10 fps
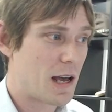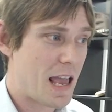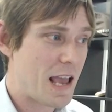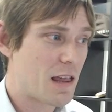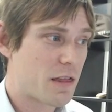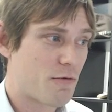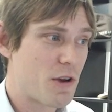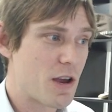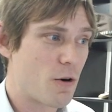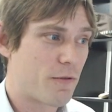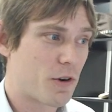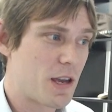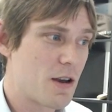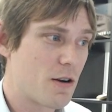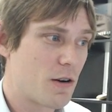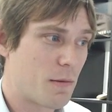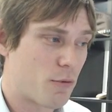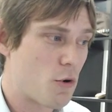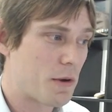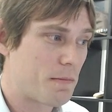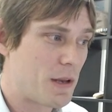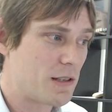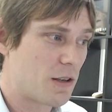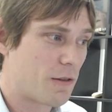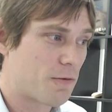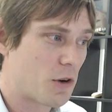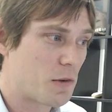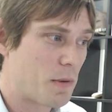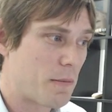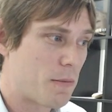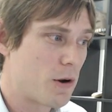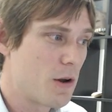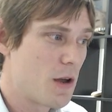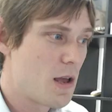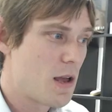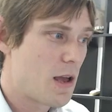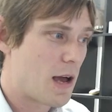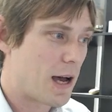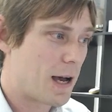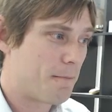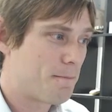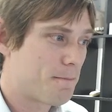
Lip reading: A3 over here, a broken piece on the front bumper, and